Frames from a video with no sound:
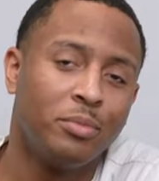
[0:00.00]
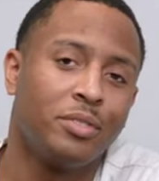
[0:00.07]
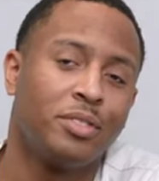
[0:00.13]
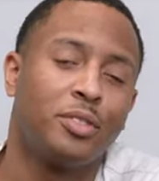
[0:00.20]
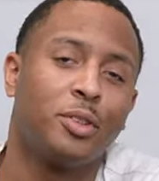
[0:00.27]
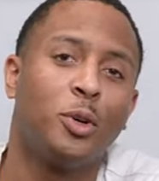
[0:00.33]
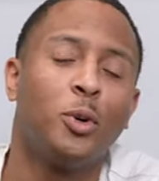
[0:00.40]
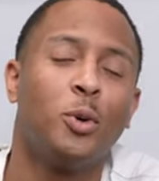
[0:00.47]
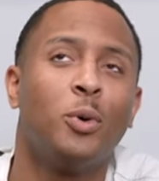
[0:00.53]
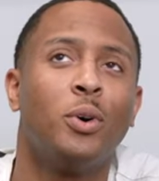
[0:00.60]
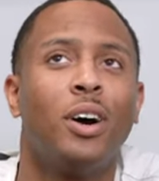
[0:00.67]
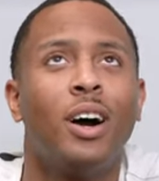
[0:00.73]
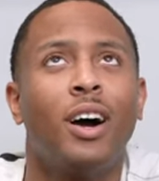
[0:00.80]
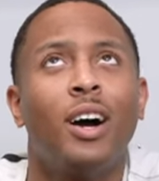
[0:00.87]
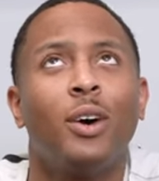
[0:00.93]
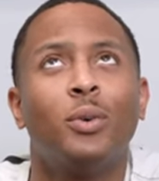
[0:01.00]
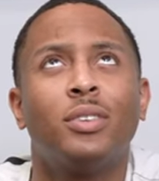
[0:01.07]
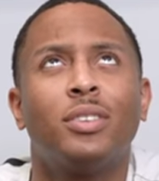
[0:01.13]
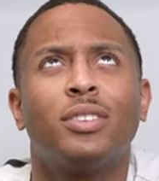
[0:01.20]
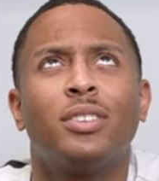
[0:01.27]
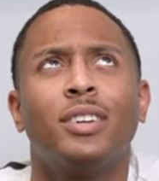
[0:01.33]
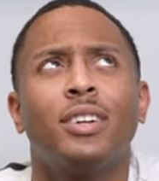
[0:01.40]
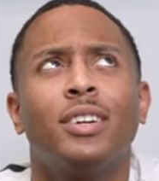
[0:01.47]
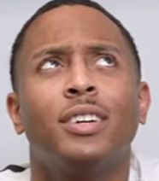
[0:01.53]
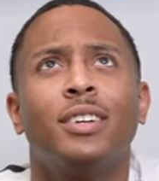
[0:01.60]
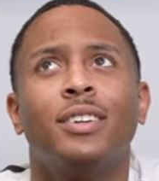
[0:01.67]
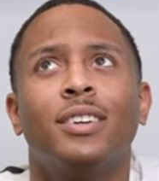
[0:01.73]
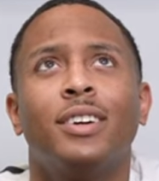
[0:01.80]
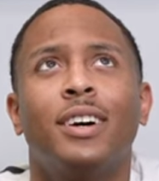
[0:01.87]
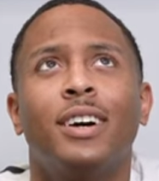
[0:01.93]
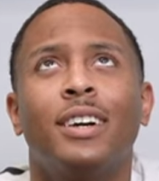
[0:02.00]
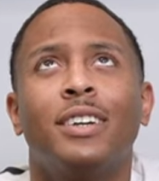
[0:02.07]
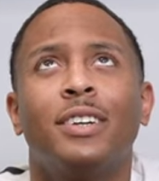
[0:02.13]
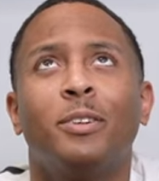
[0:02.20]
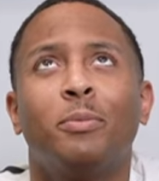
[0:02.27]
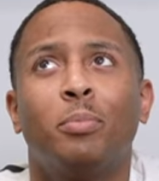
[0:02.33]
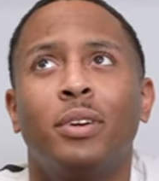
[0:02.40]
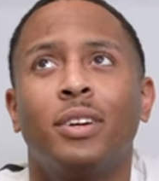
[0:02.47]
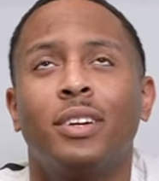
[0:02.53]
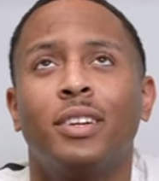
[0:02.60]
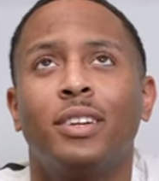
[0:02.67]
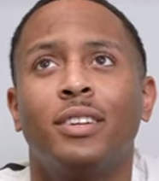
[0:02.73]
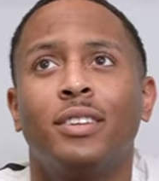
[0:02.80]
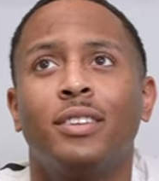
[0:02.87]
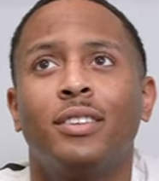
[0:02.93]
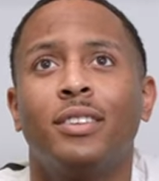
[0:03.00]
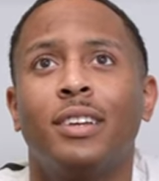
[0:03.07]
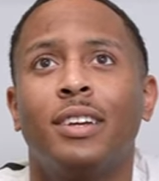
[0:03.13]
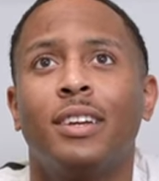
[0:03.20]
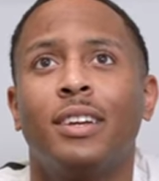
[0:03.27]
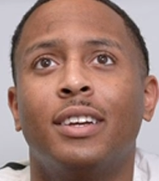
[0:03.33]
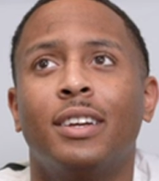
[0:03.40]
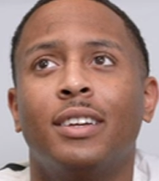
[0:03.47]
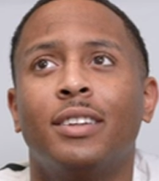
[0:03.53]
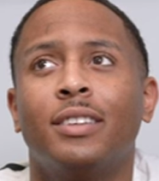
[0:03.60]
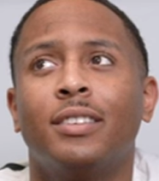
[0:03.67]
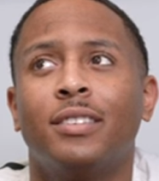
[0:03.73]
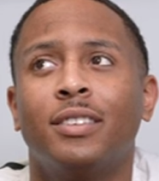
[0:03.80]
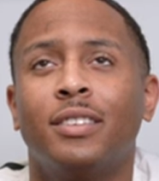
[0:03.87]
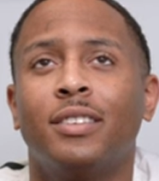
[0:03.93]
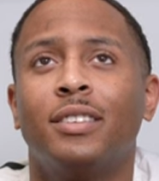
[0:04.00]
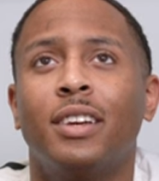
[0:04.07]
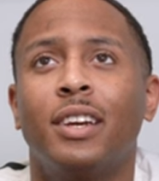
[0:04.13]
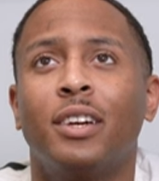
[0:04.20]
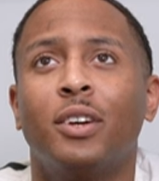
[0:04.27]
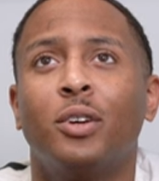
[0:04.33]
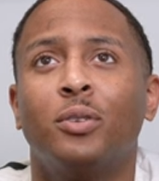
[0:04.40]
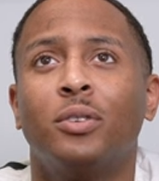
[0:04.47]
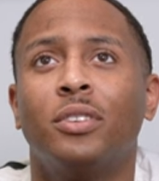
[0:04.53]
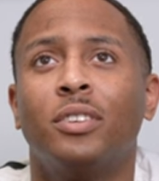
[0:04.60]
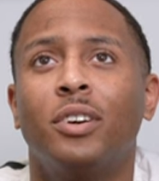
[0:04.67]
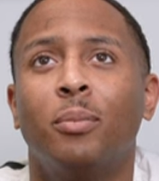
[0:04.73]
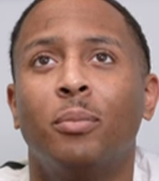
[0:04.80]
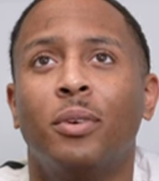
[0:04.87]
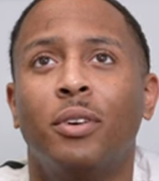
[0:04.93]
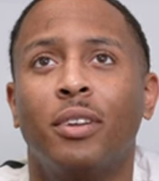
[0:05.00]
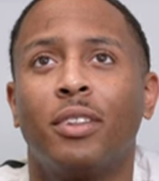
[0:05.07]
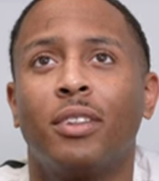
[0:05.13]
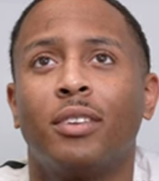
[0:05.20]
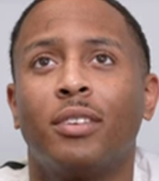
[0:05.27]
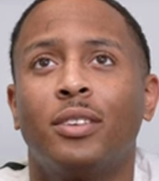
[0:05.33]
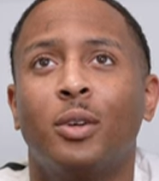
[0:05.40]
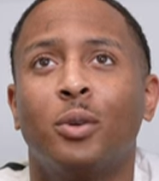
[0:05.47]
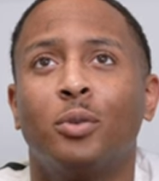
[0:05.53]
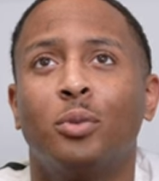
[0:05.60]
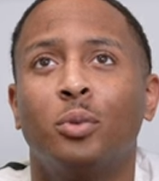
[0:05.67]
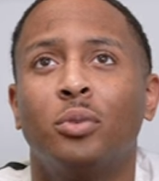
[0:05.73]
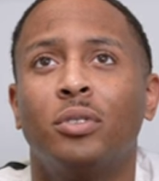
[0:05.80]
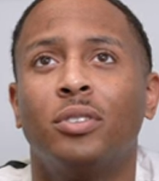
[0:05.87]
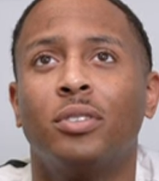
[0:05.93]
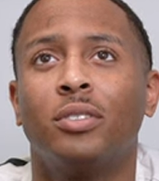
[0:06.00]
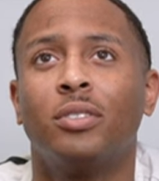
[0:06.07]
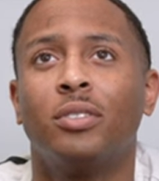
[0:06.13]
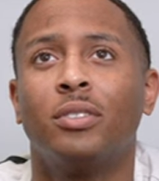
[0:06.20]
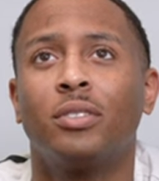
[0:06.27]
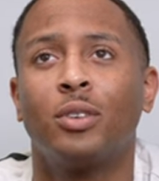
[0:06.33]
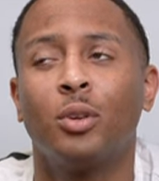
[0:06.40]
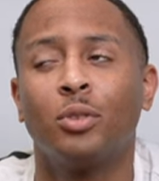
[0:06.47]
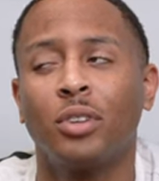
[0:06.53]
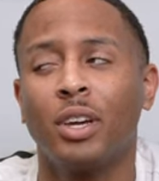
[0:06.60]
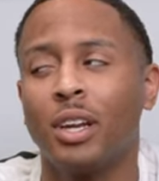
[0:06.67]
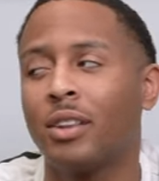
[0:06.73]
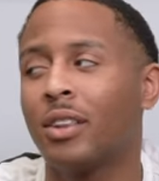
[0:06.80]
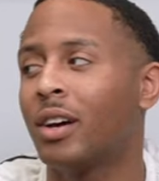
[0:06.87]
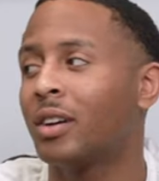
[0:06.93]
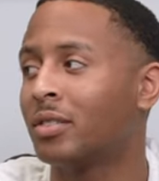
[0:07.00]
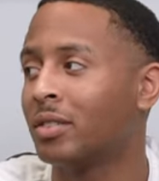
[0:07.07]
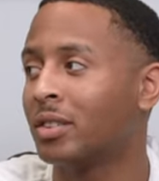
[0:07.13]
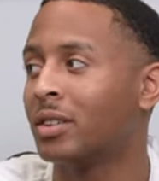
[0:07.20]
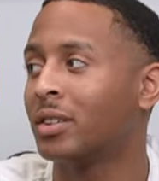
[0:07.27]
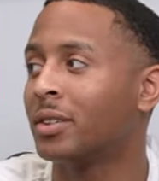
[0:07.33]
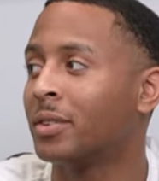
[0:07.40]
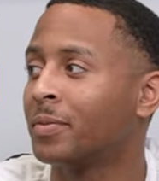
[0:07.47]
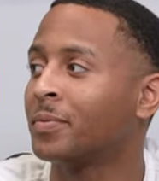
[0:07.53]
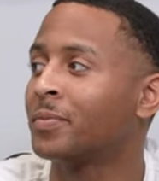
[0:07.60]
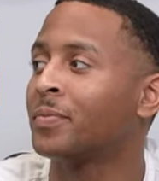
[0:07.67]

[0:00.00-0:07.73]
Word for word: So I would say I get paid $6,800 a month, close to $80,000 a year.